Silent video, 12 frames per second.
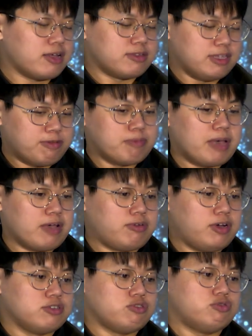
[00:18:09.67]
different
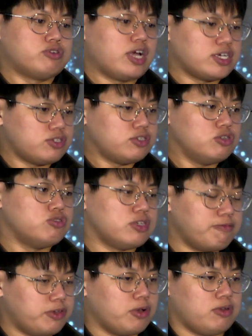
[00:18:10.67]
backgrounds who are actually using
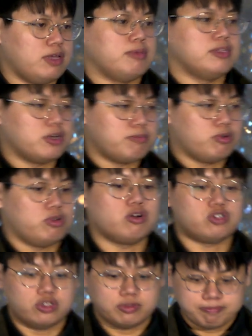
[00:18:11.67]
vLLM in their production.